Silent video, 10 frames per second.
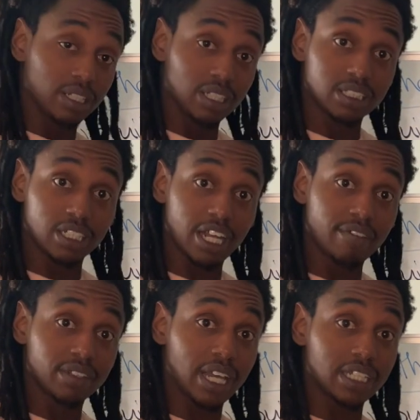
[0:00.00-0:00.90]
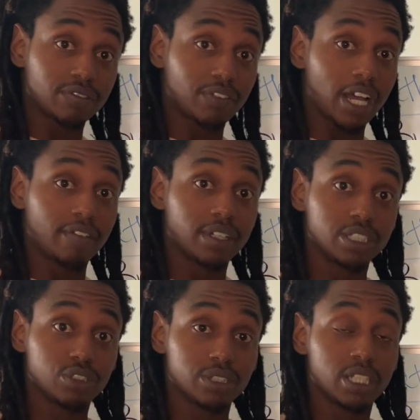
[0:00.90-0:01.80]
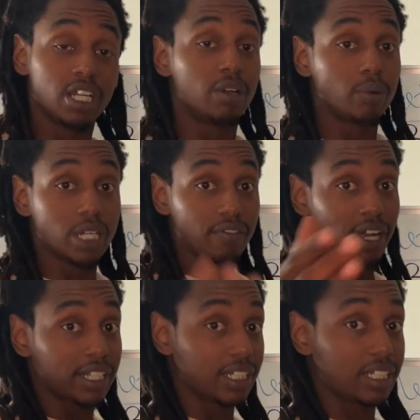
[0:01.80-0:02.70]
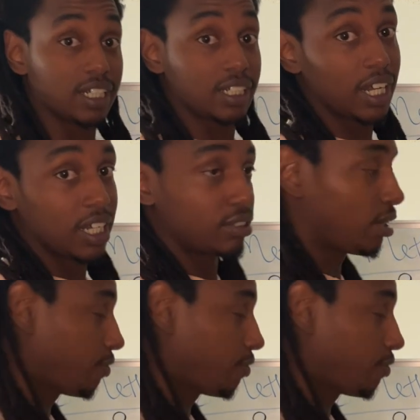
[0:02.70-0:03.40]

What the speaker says: this $11,500 and whatever I get it under contract